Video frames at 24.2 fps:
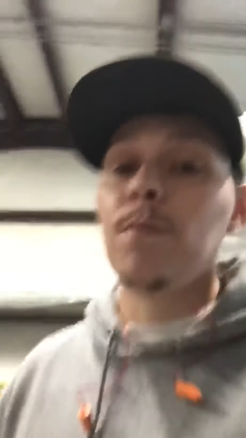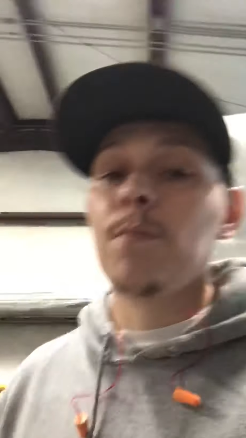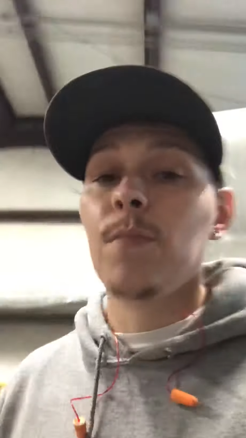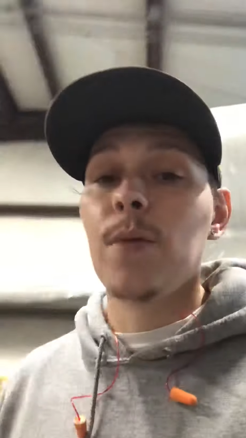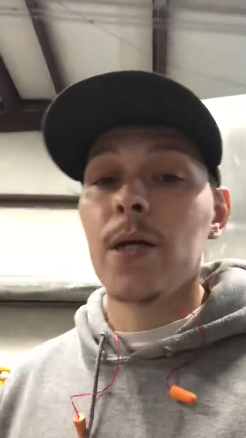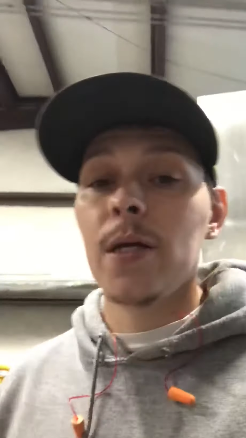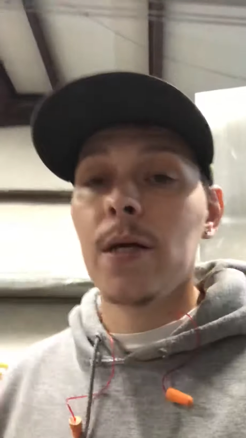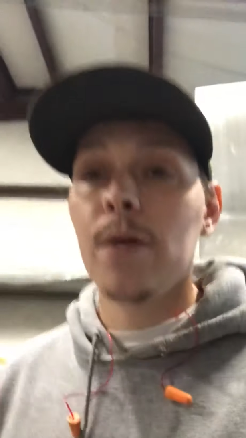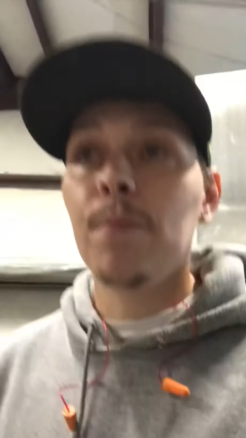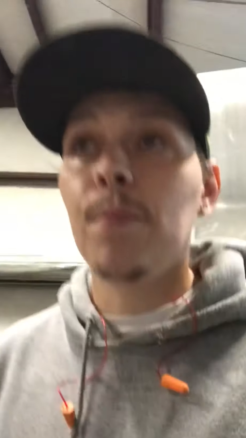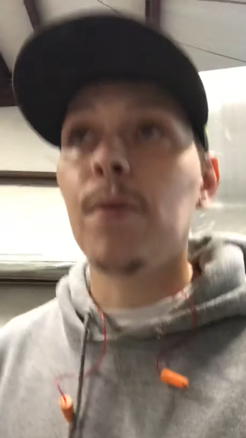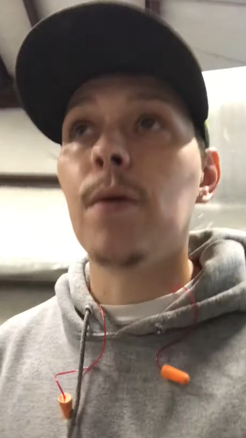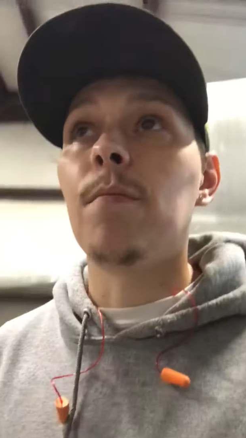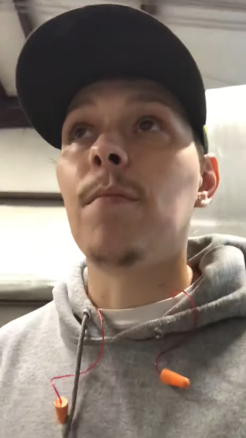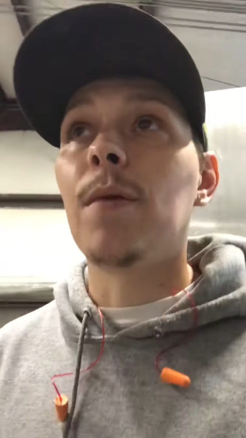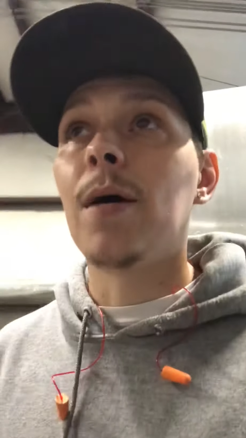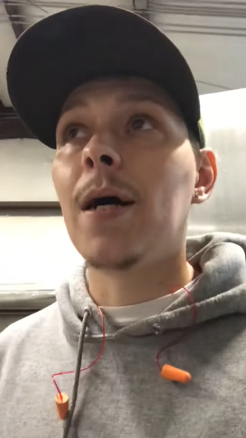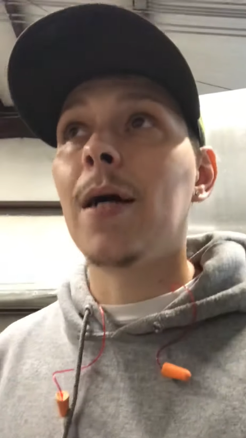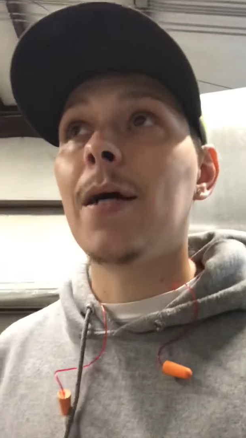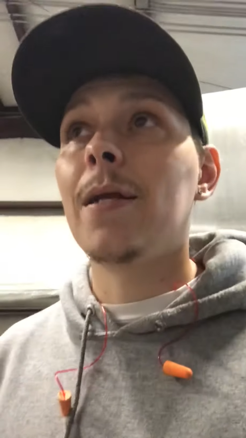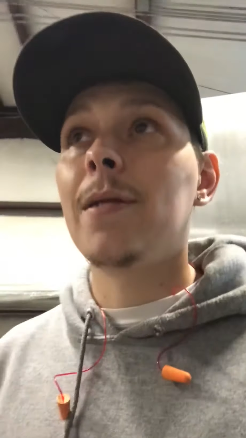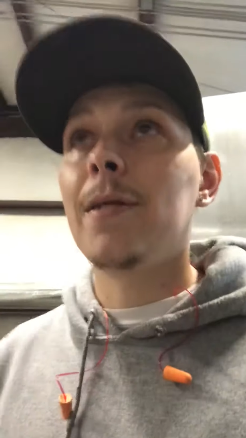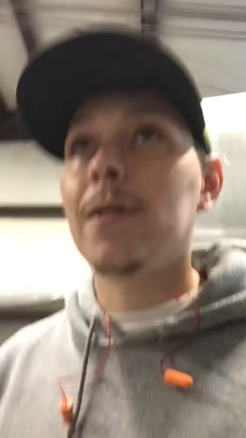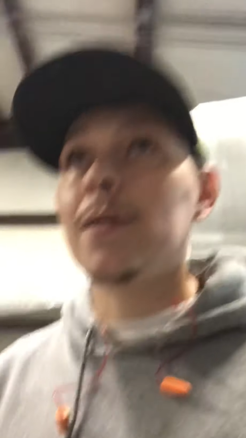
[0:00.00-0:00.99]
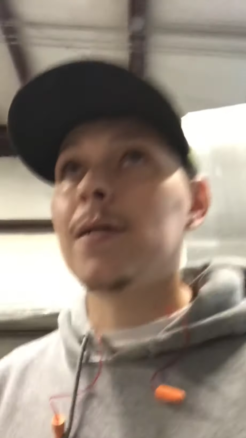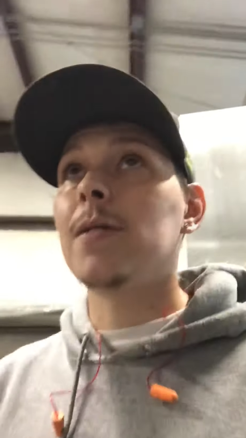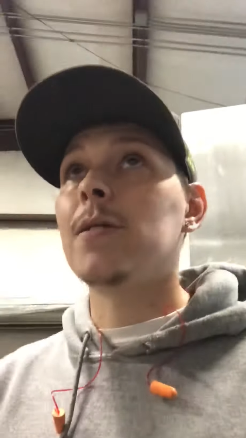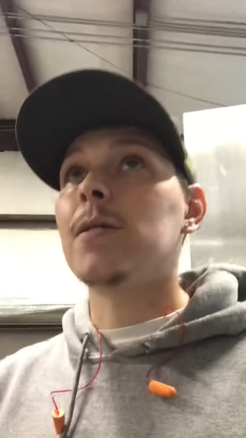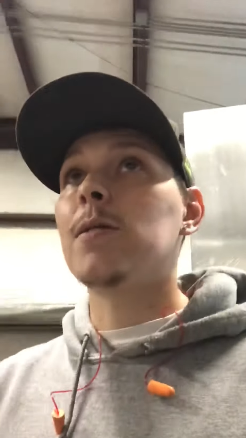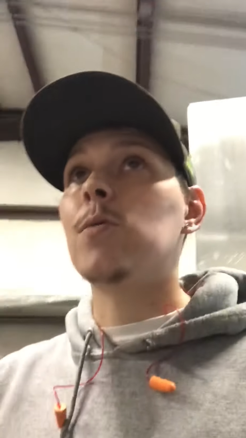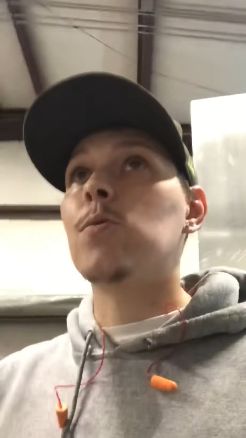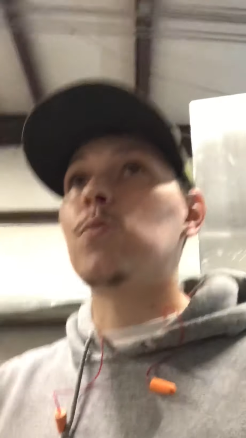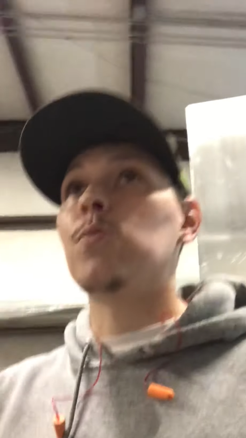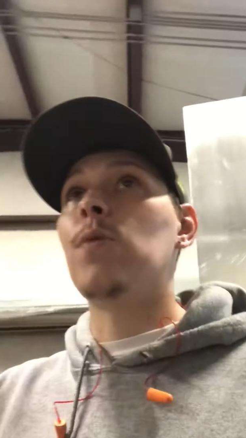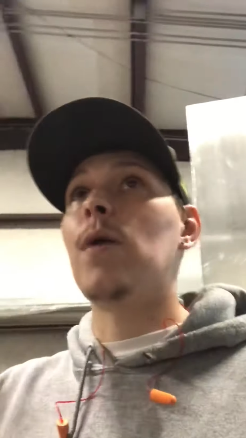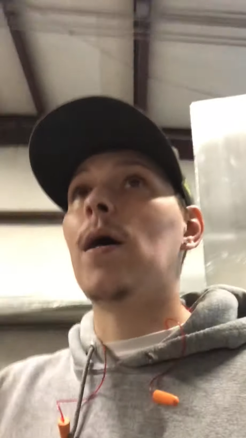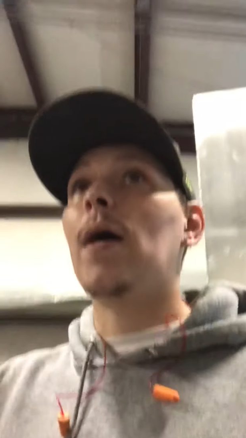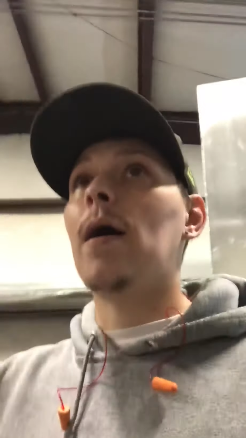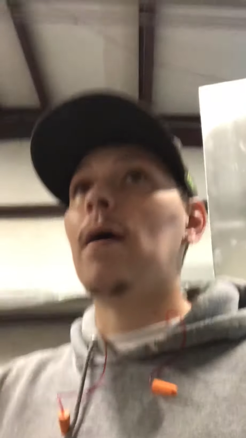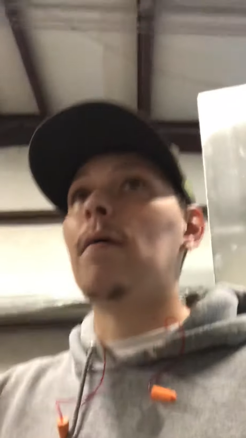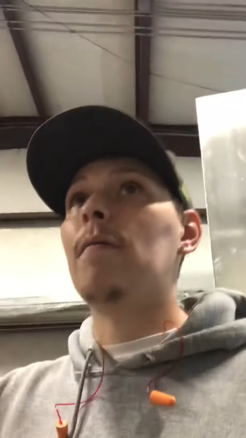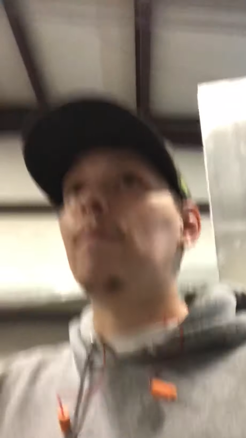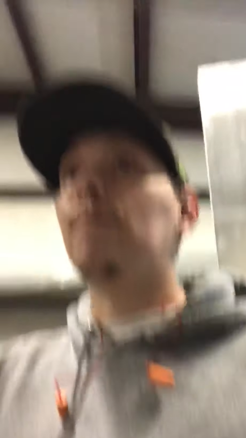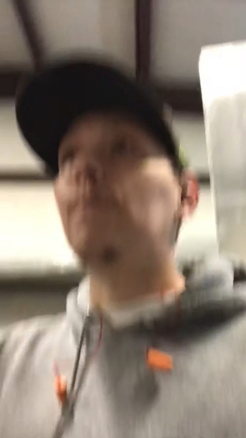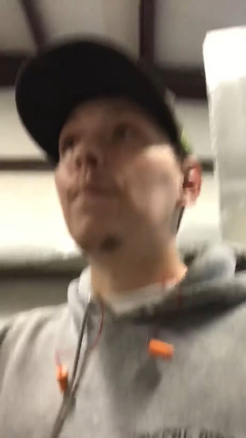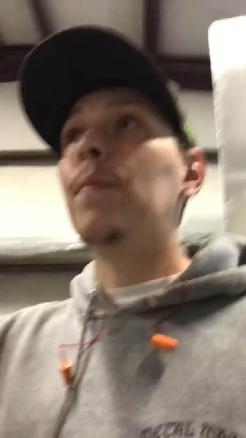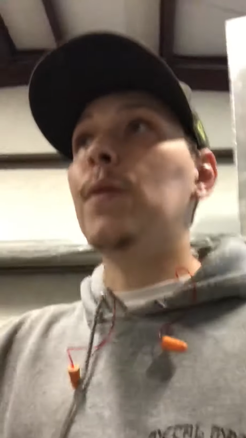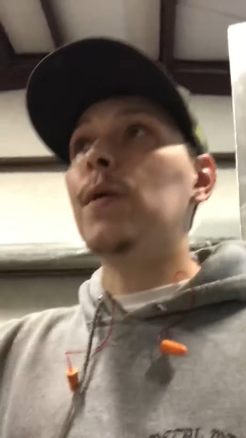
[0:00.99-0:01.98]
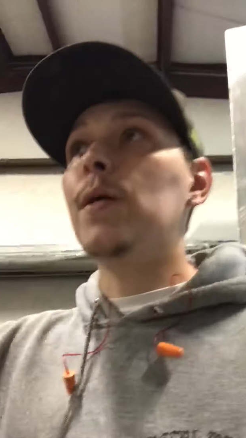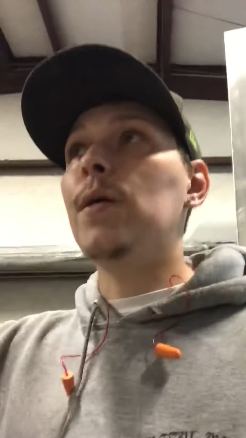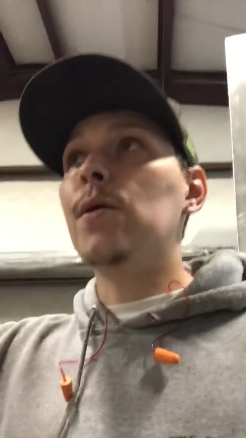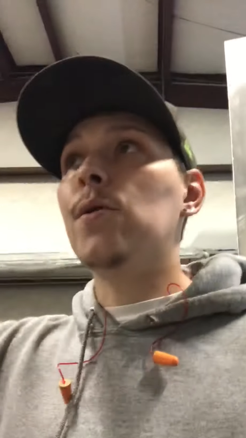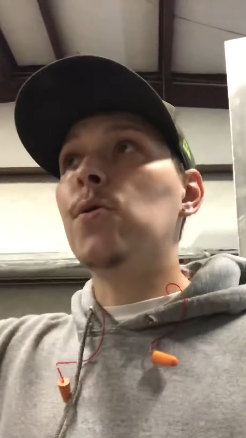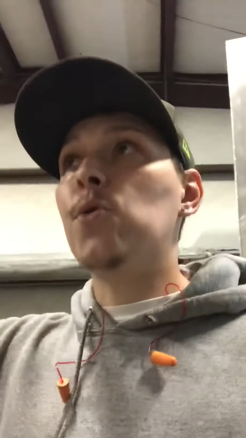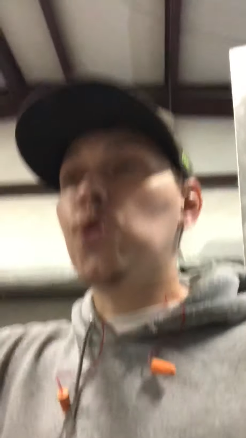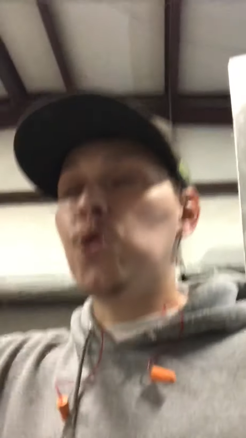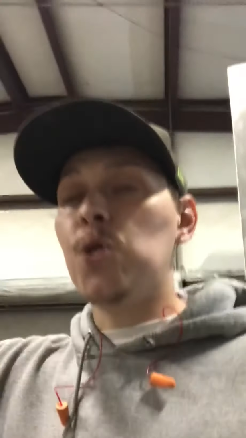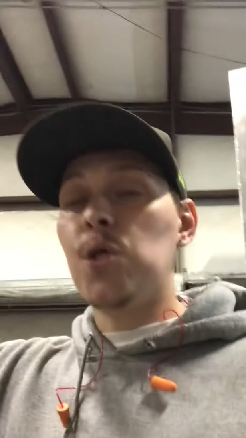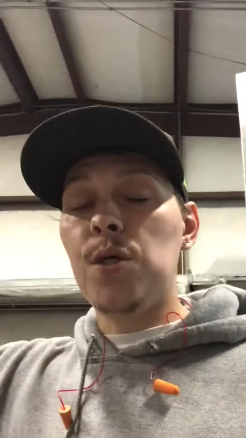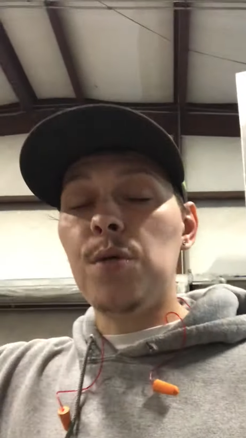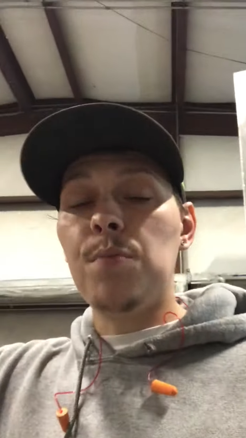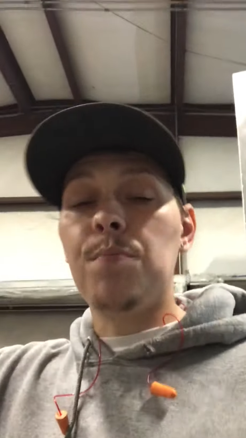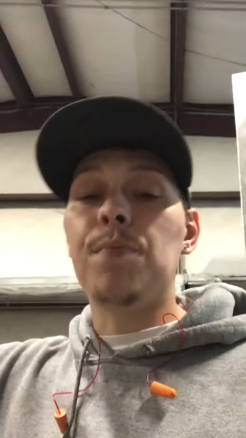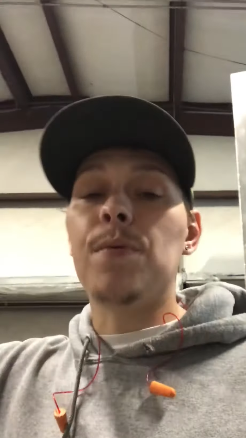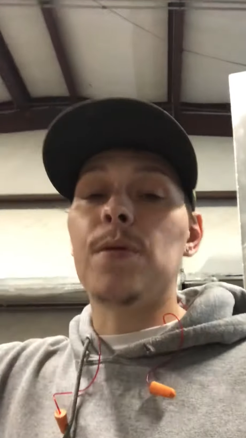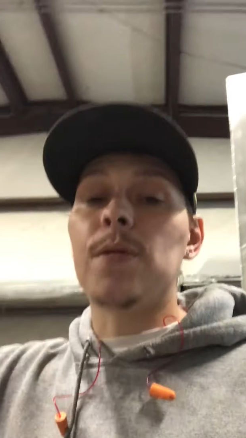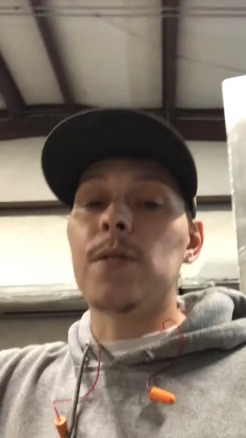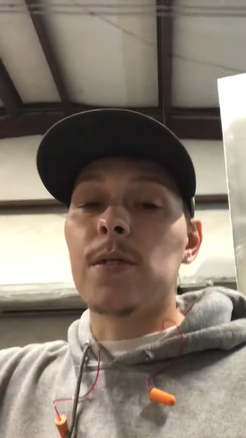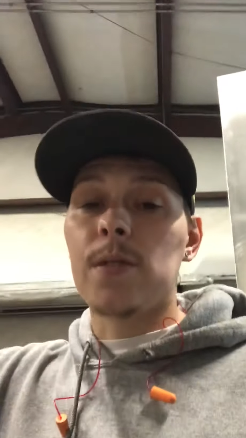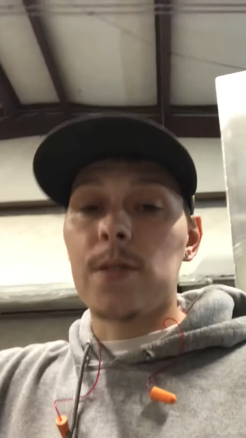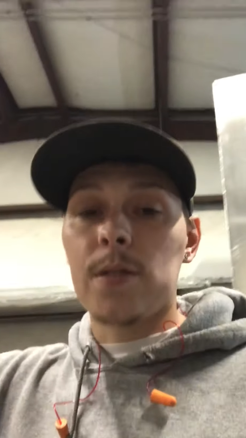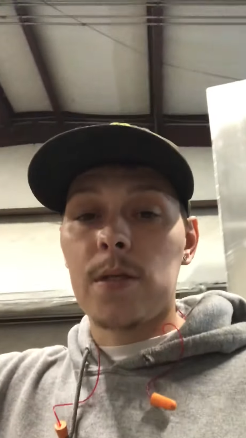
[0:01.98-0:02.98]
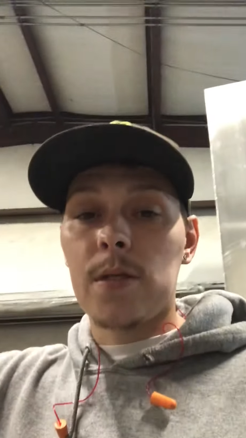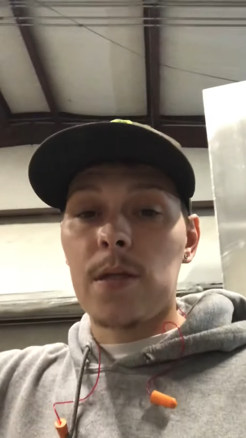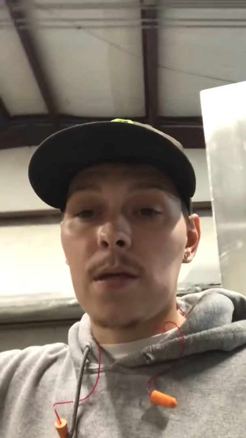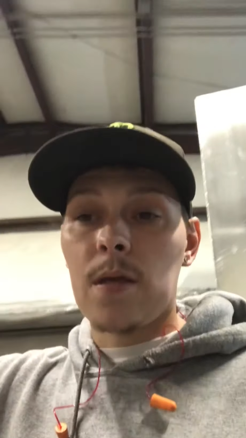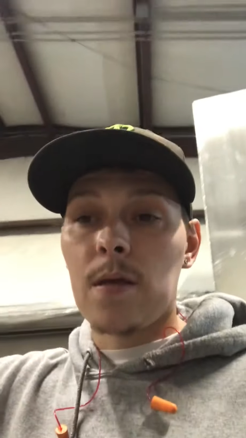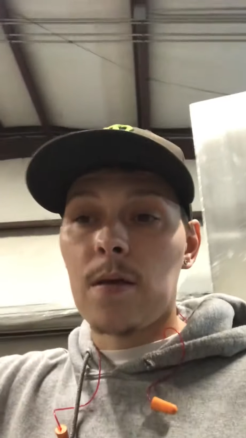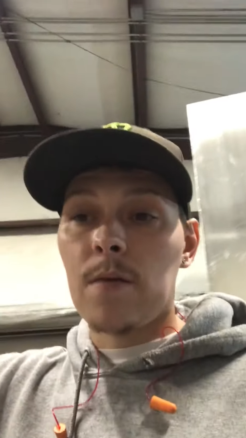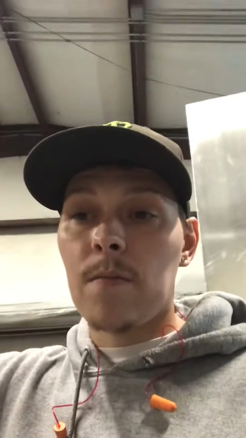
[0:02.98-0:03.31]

money, but my idea is to have the cheapest